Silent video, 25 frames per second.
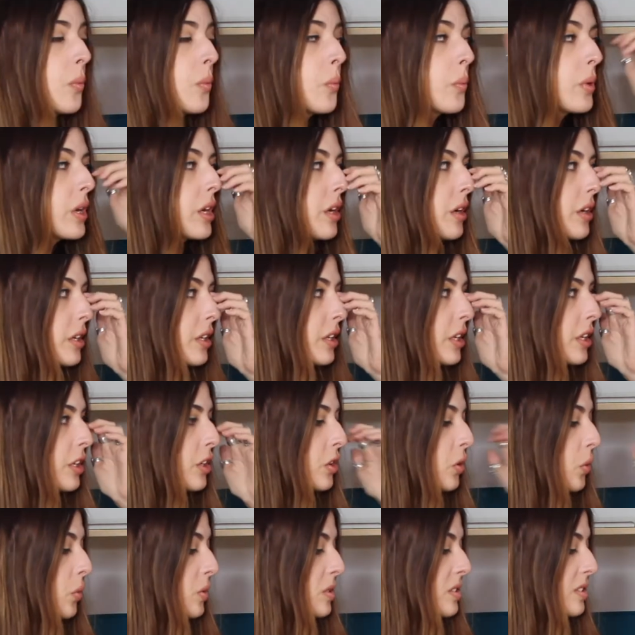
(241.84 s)
we are gonna
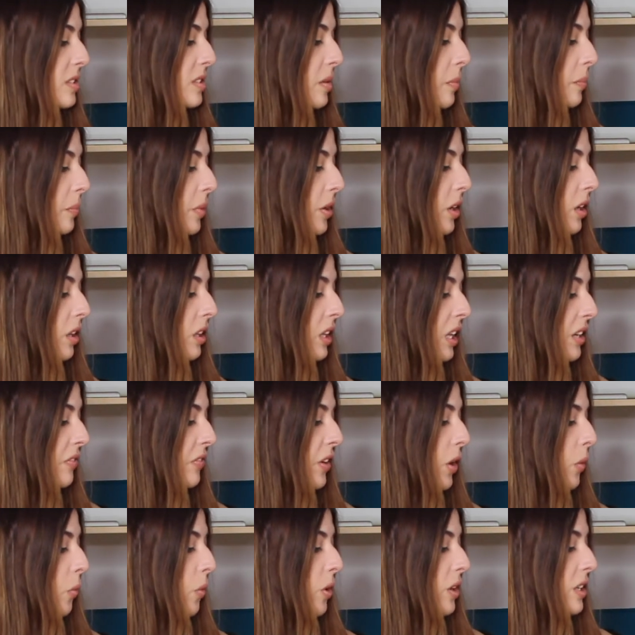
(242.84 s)
go simple. If I
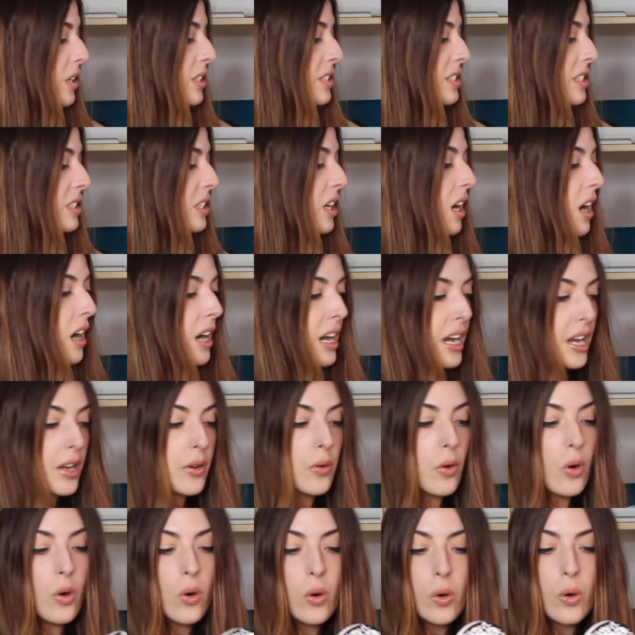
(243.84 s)
wanted to cut
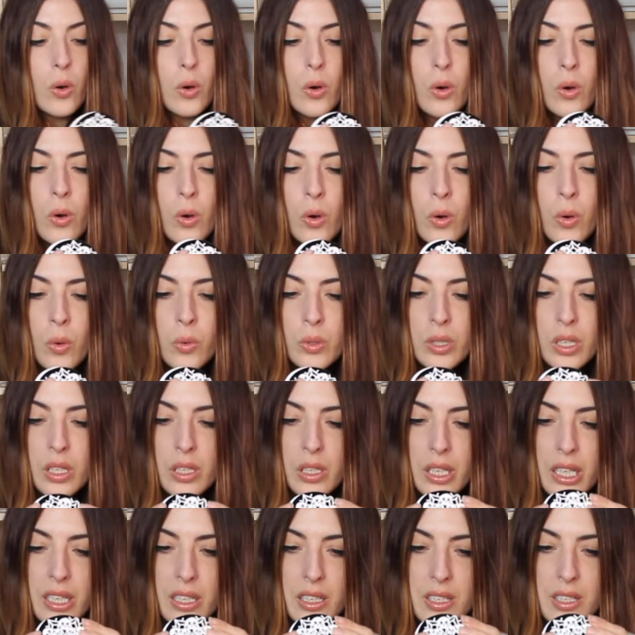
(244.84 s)
out all the
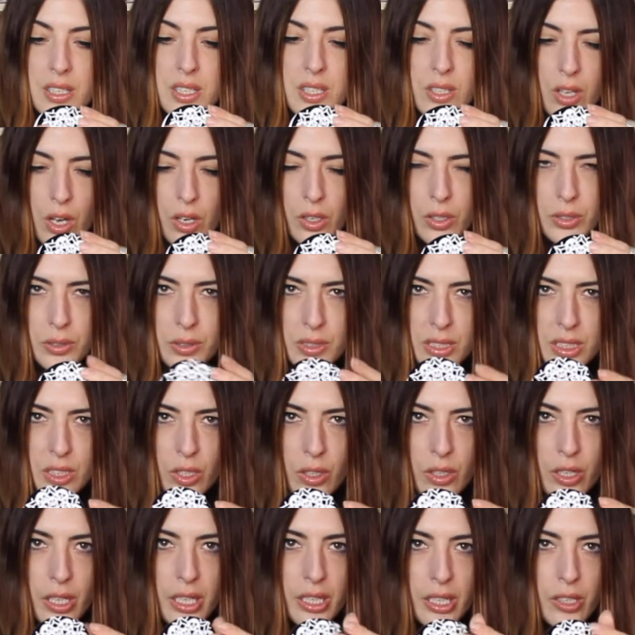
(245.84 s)
little skulls
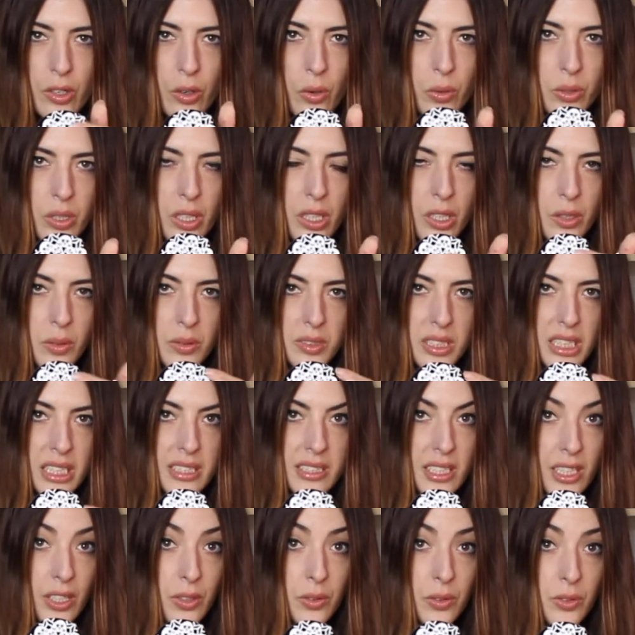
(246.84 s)
and all the little
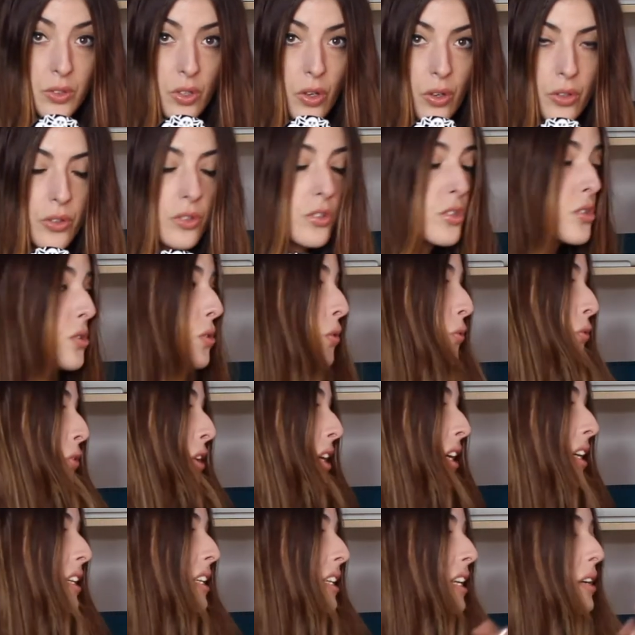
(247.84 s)
details on the
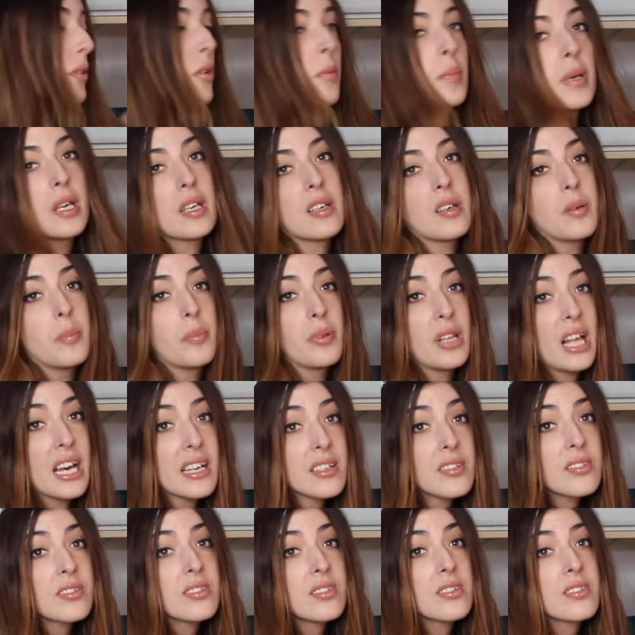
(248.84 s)
snowflake, it would be a
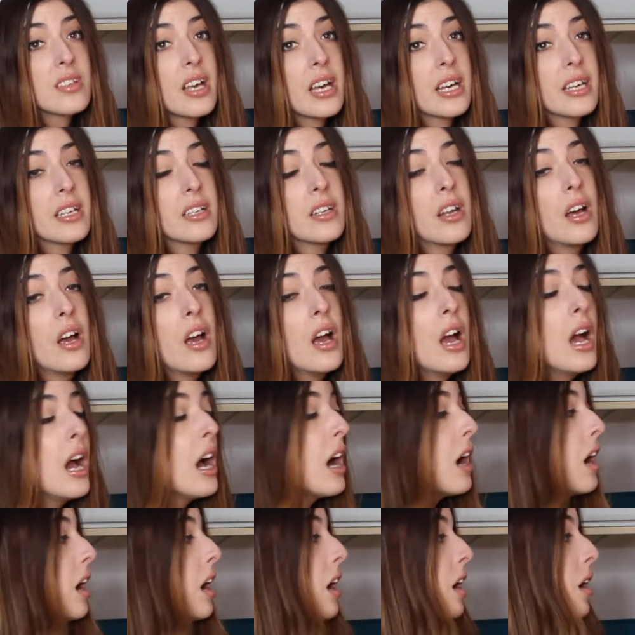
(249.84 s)
complex design.
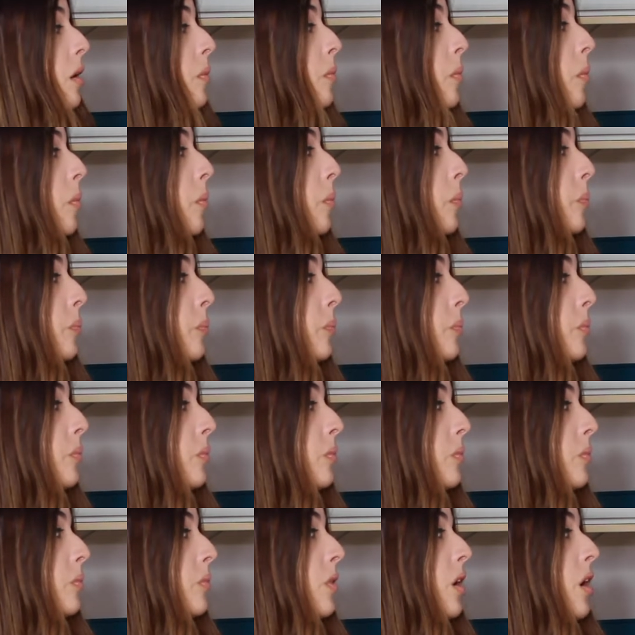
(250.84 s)
But
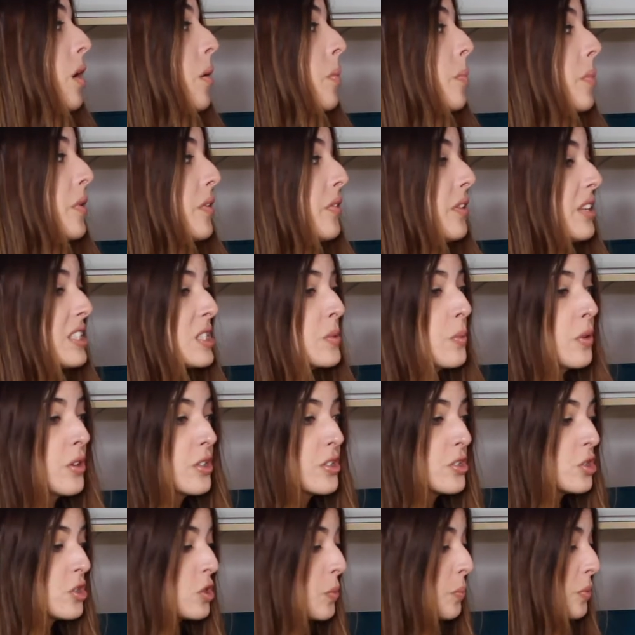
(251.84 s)
this one is
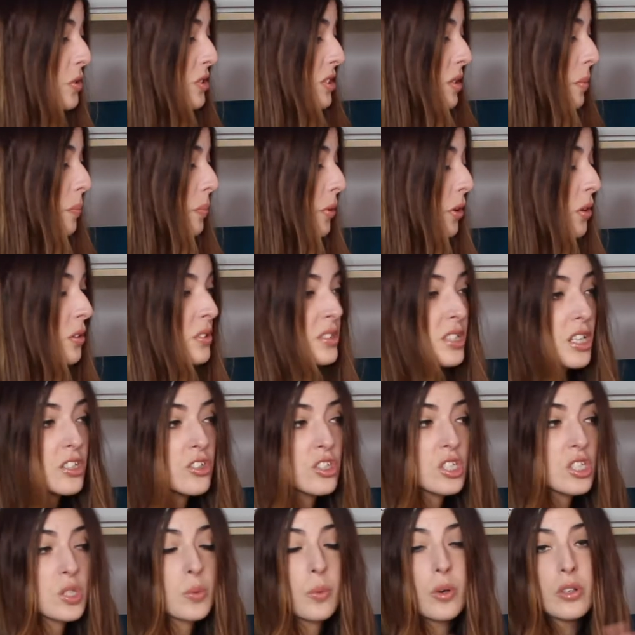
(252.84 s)
super simple because I
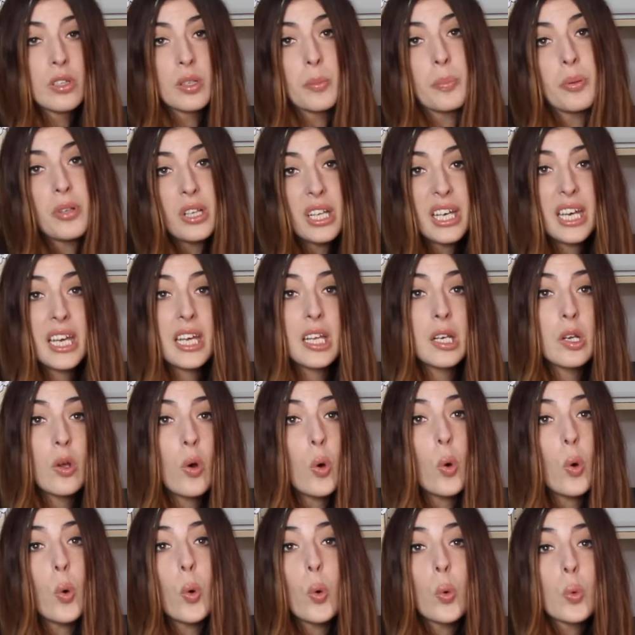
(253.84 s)
just want a plain
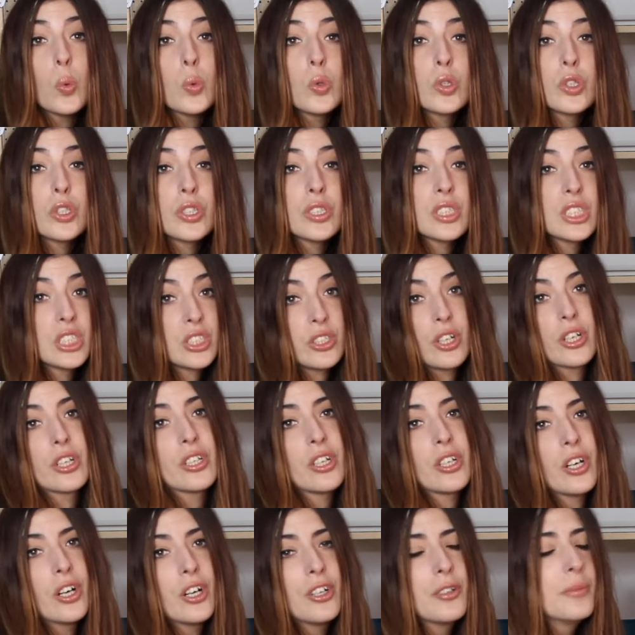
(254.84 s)
old
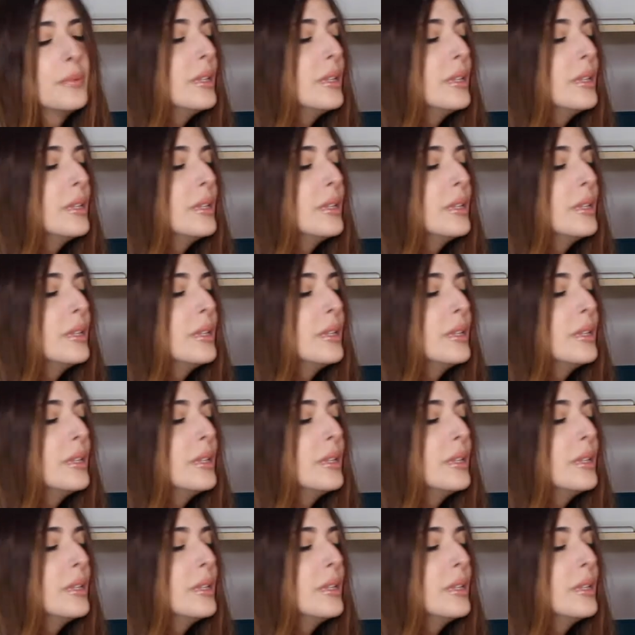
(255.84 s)
circle.